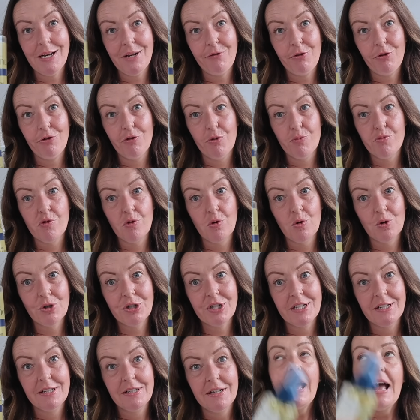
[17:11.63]
If you're
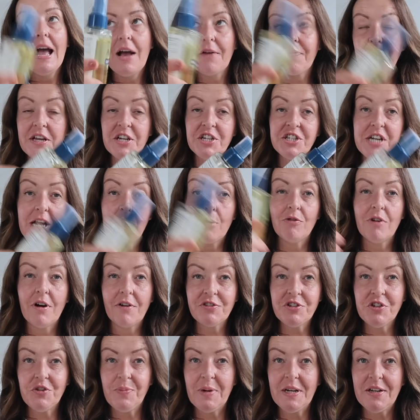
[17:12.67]
abroad, have that shower
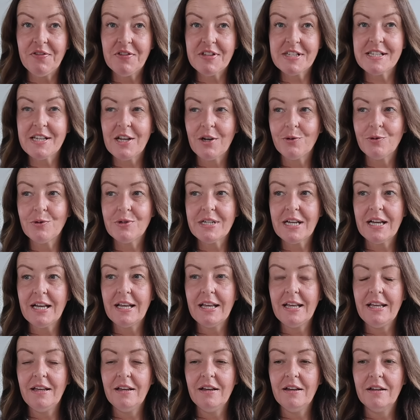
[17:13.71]
after you've been in the sun all day,